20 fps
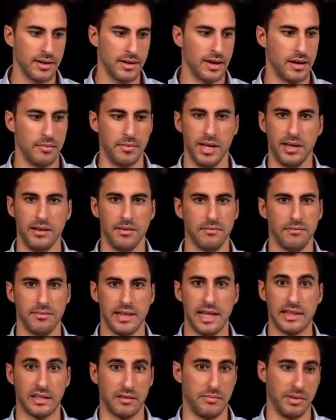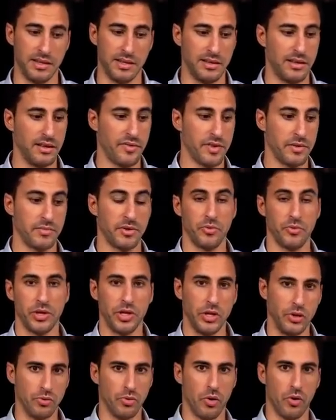I mean, that can be the difference between
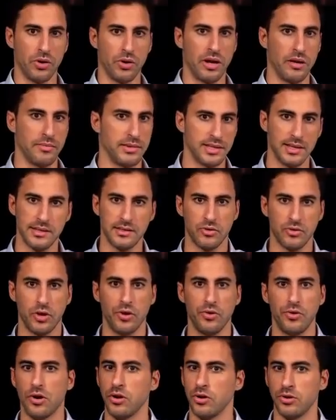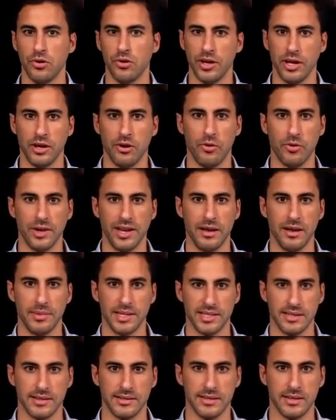you owning a business or you don't know owning a
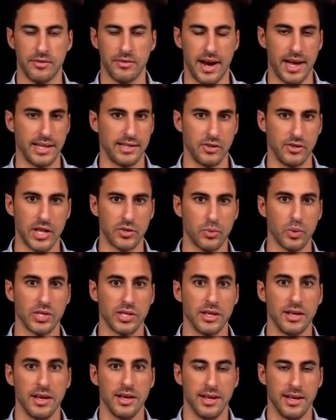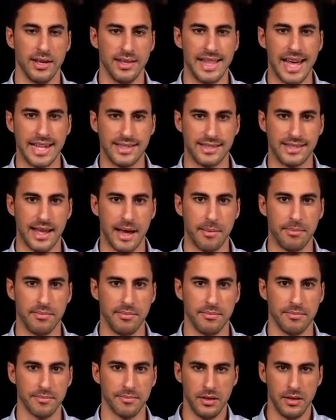business, right? So that was that
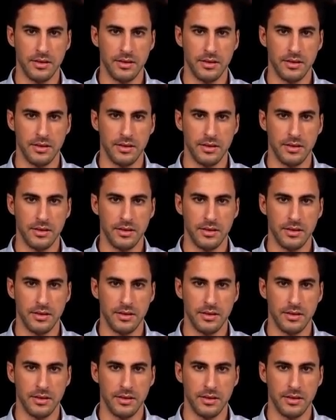step.